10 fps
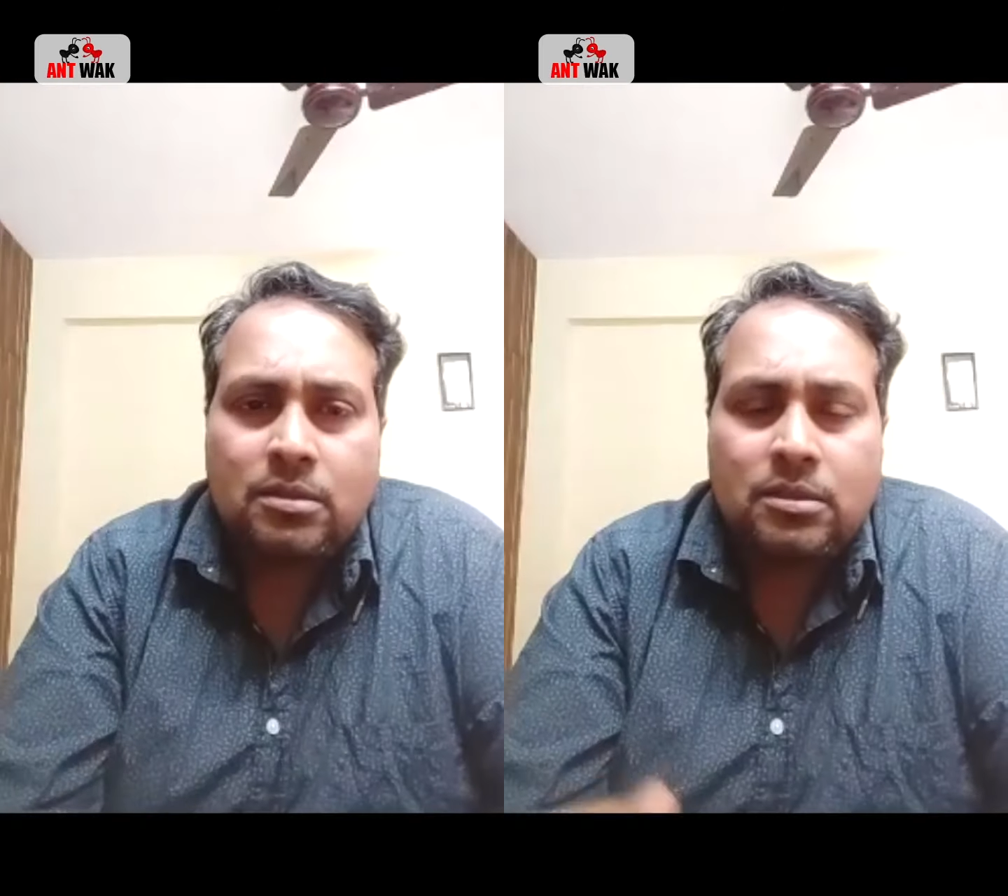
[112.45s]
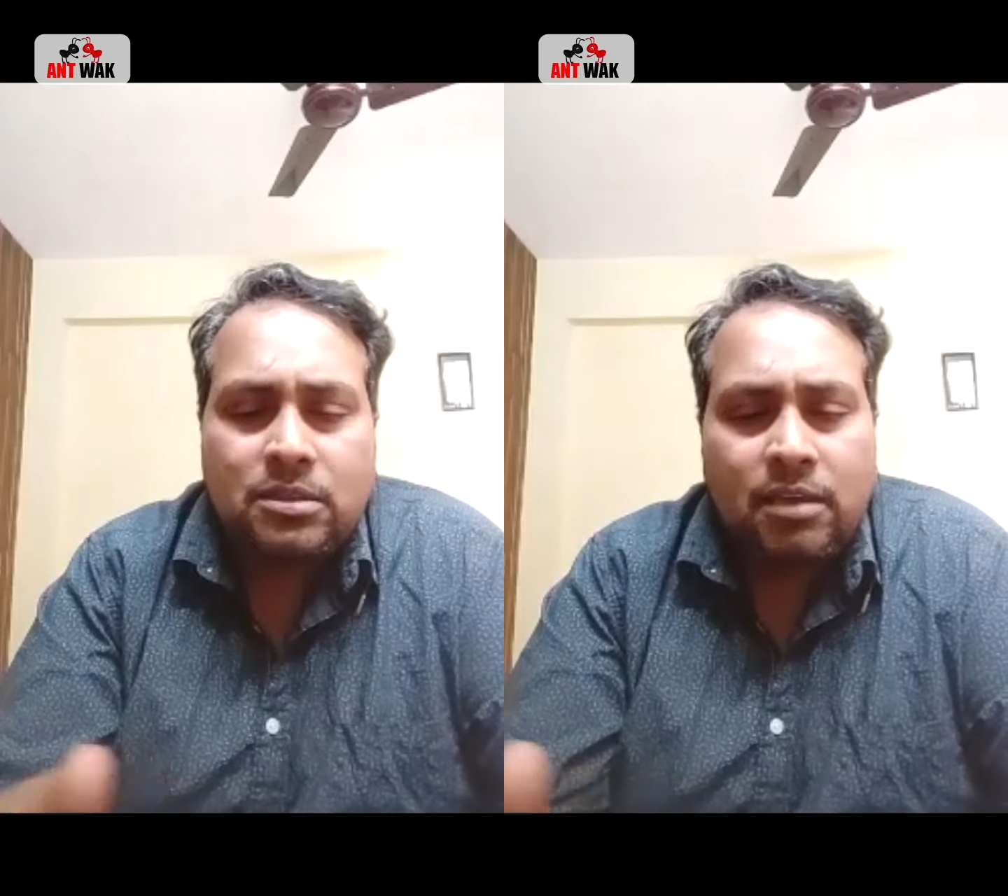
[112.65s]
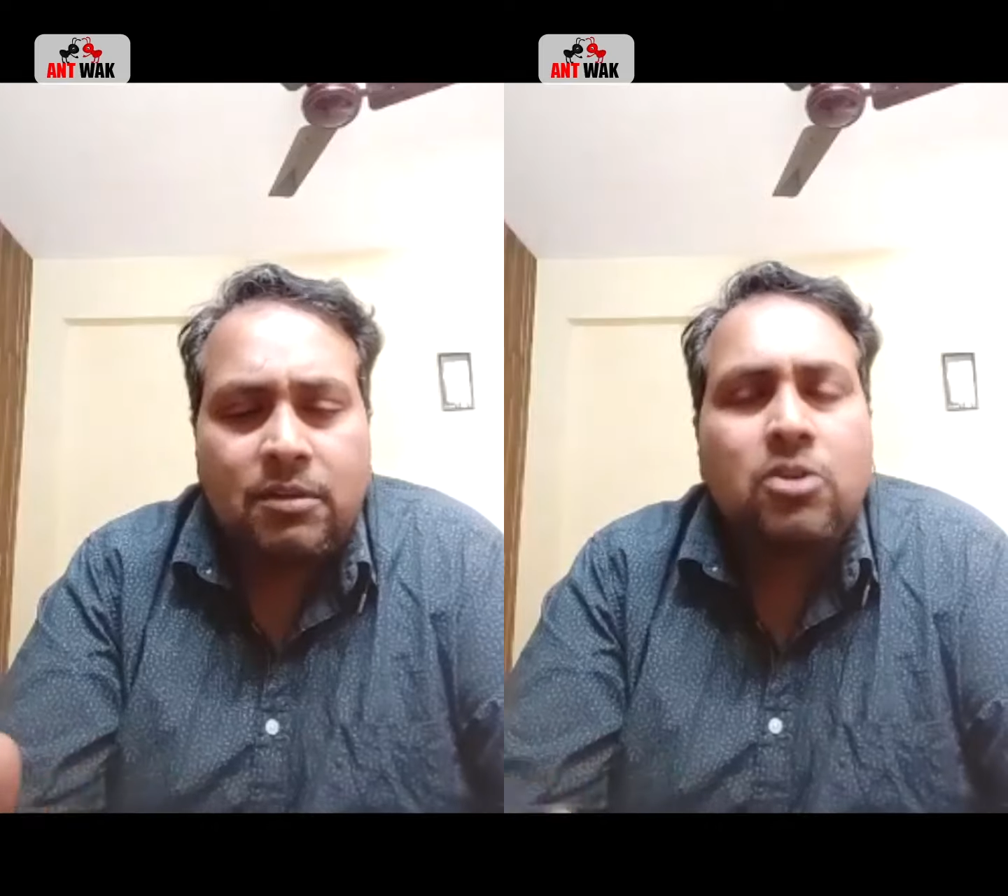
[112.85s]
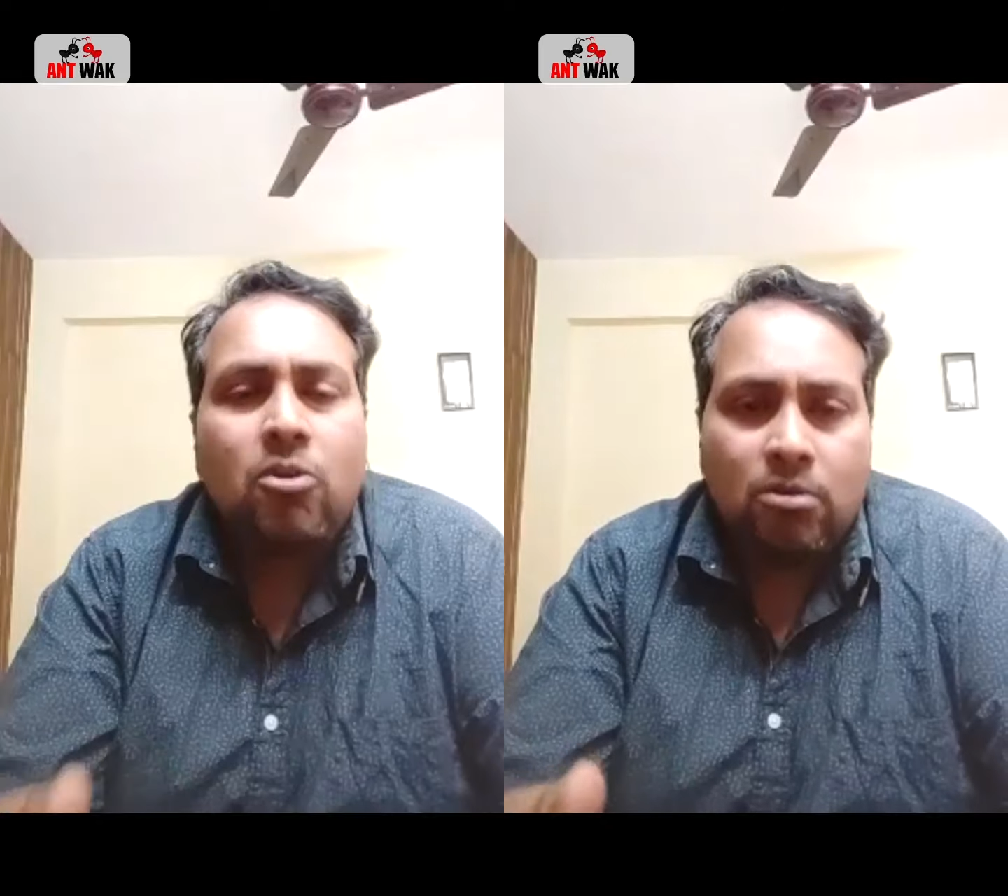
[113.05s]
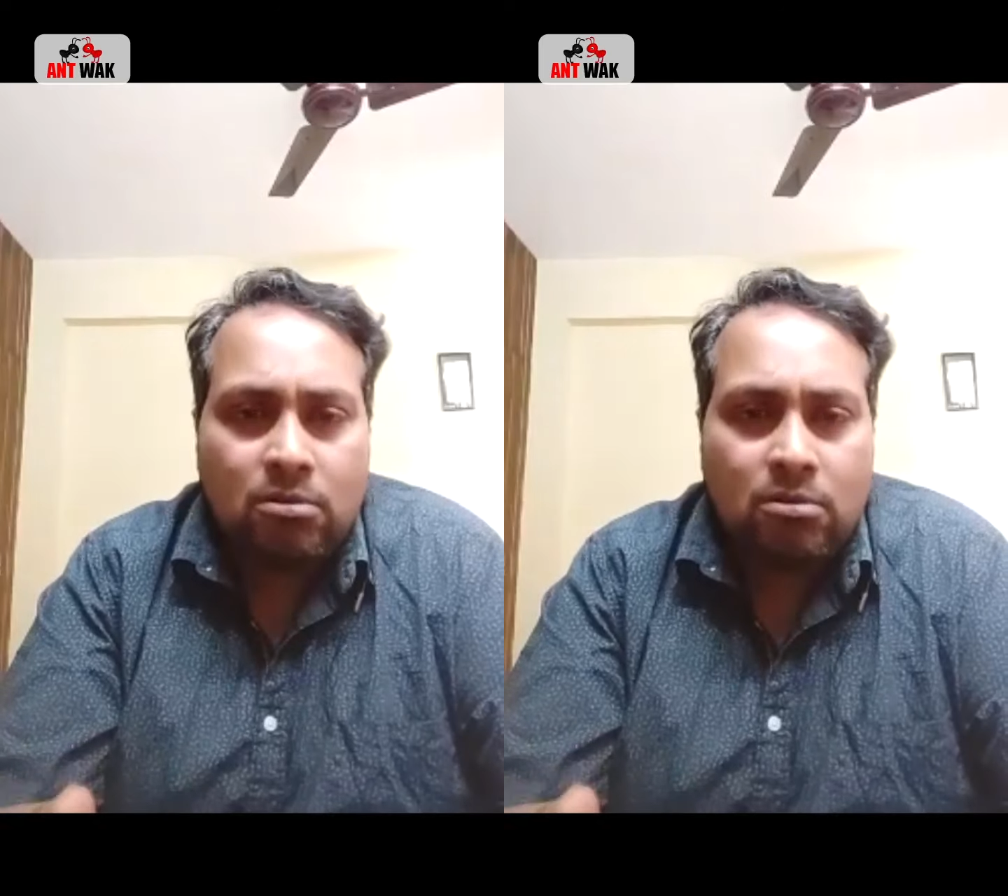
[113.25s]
they will know,